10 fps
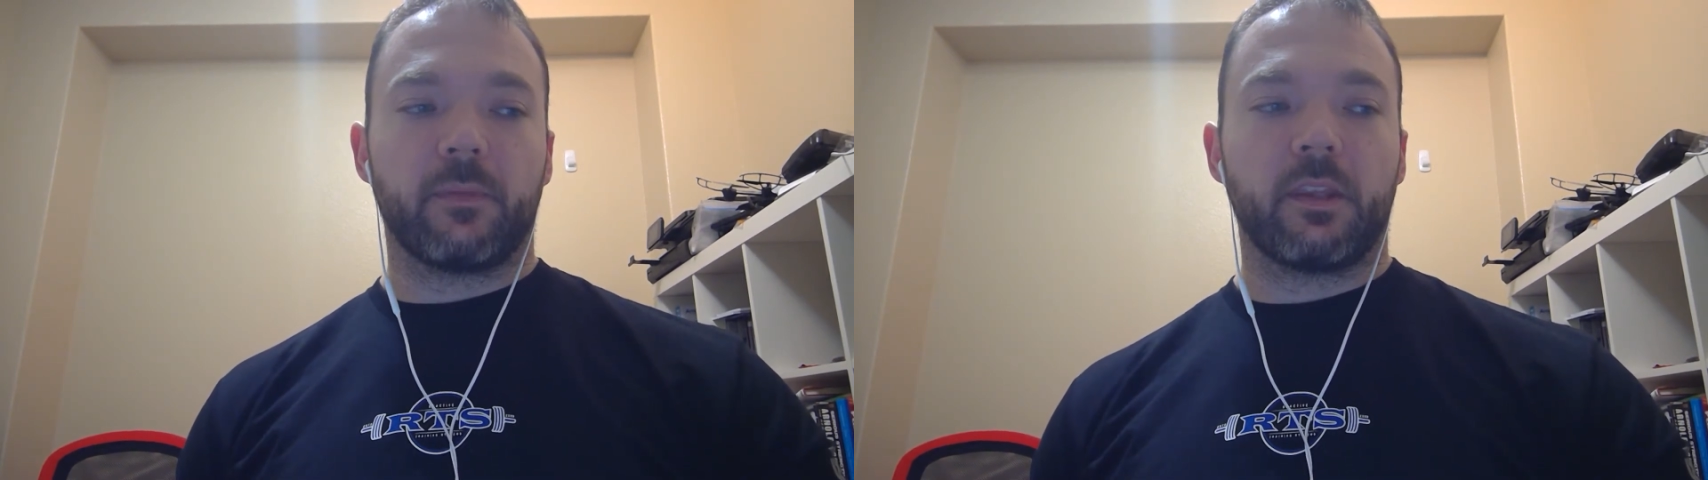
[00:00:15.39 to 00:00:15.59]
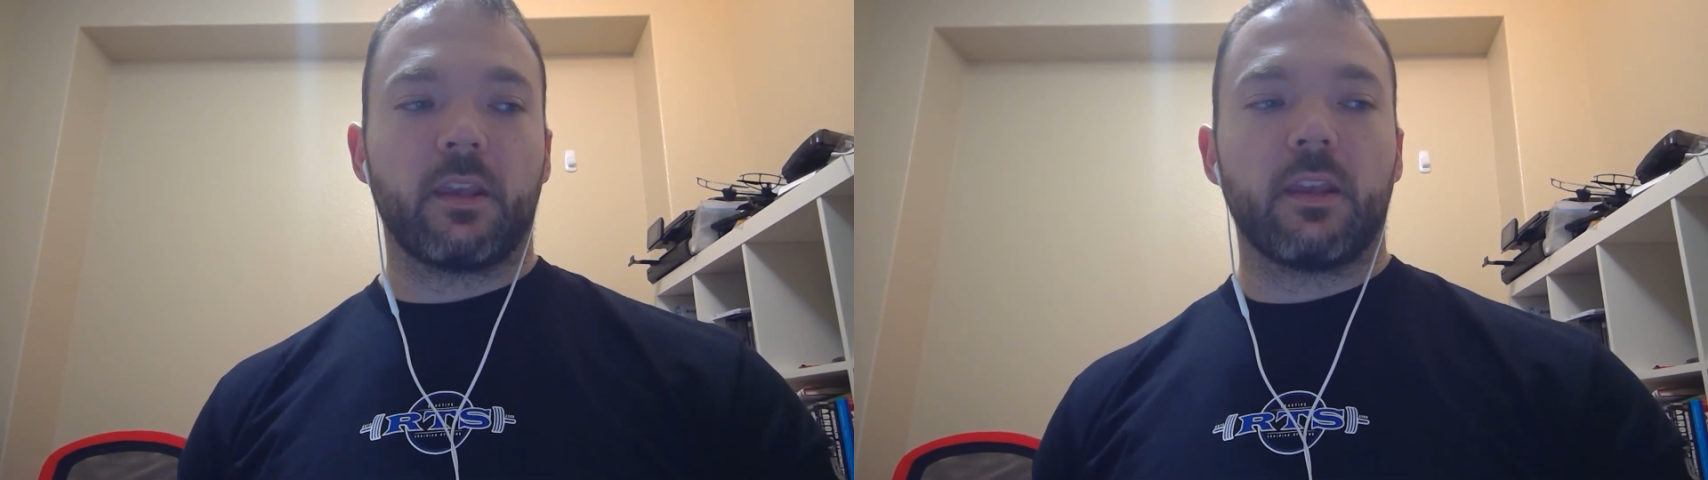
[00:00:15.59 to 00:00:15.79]

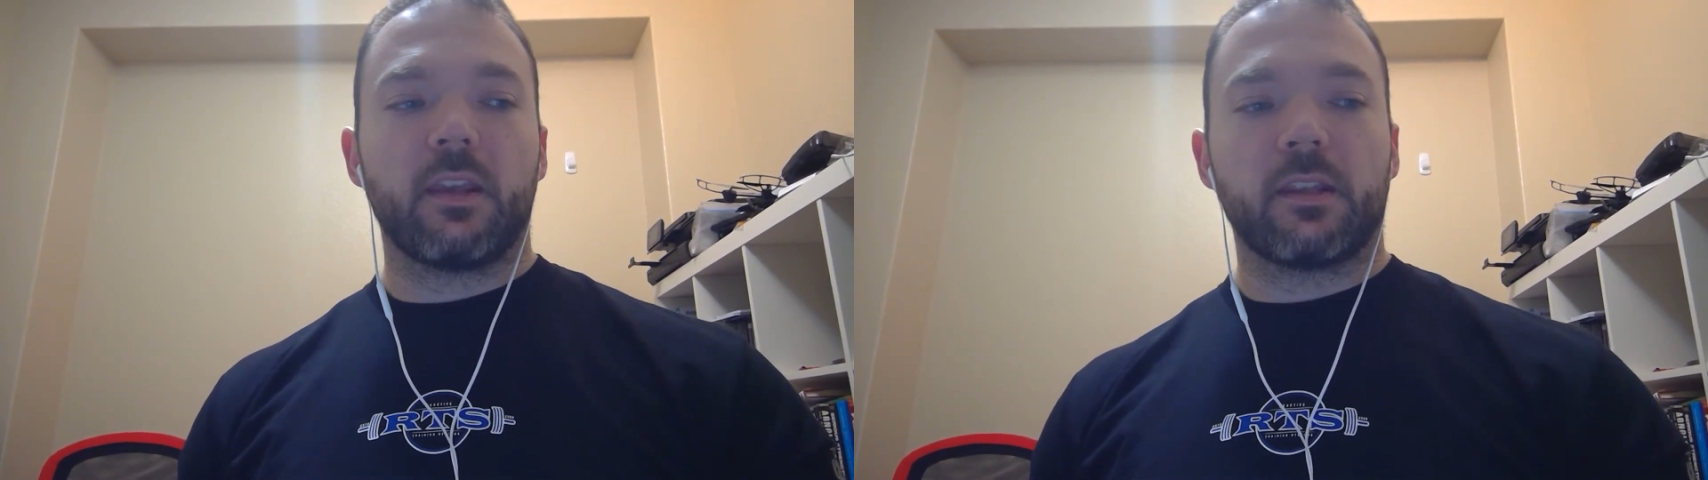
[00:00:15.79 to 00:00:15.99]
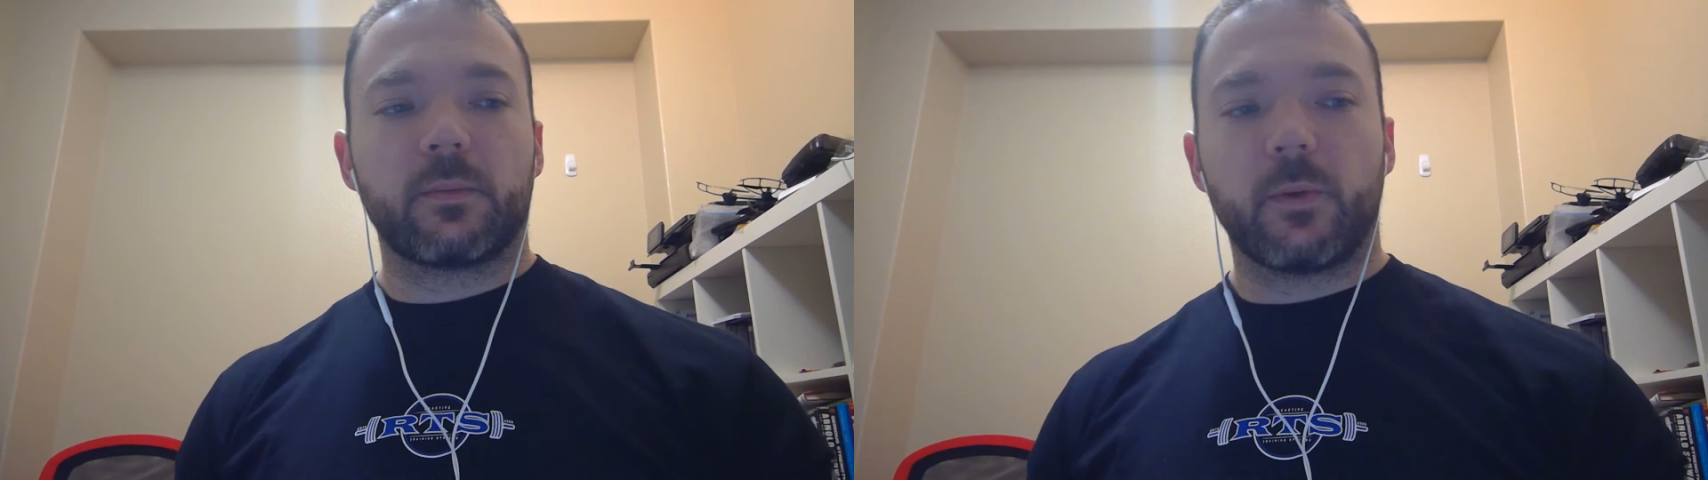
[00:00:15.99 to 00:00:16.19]
I
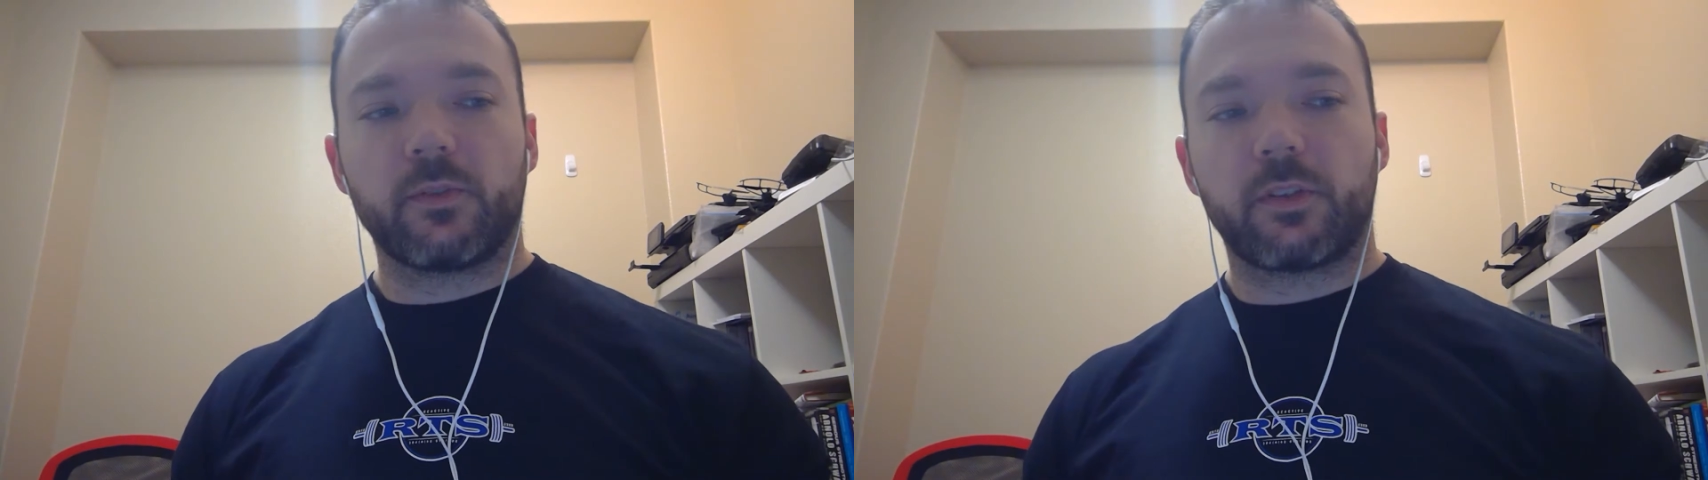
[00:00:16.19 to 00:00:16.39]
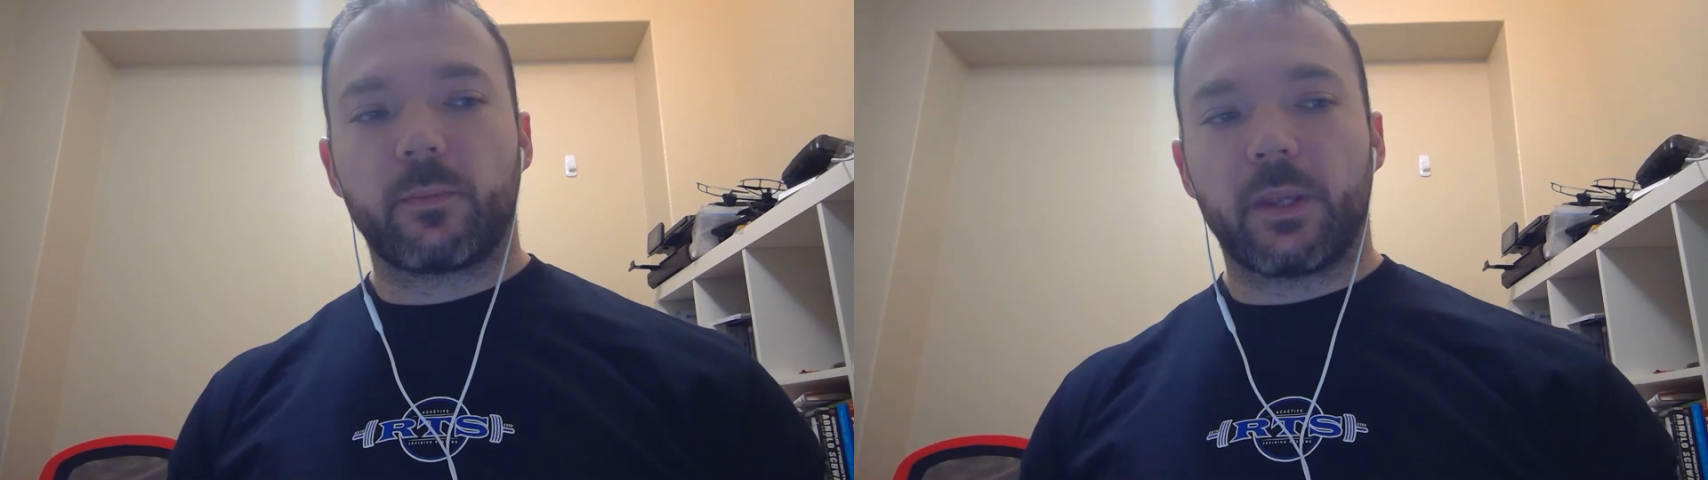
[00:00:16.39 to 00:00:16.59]

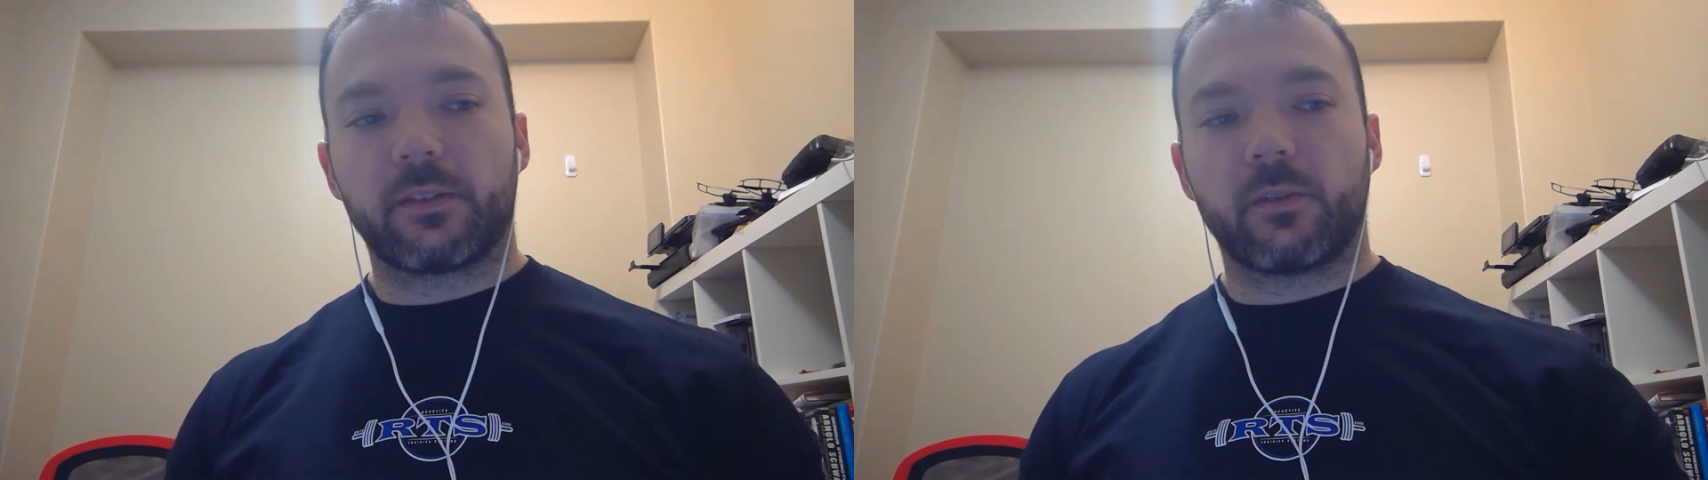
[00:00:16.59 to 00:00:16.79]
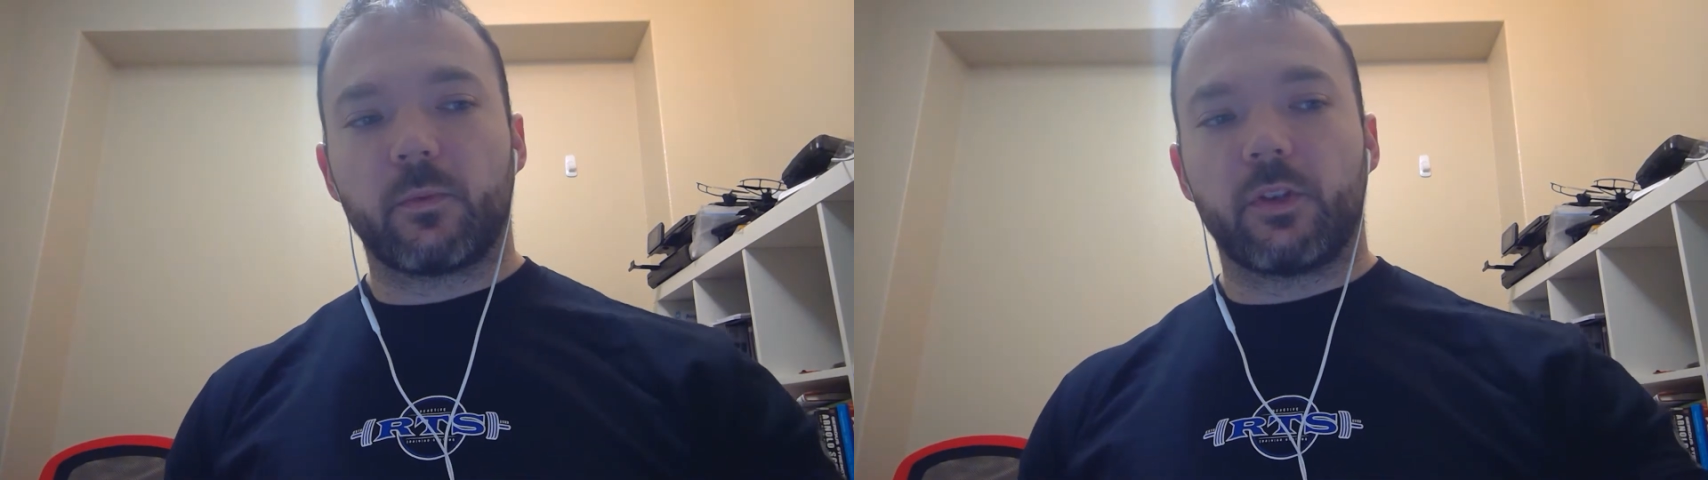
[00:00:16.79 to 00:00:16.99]
suppose it depends on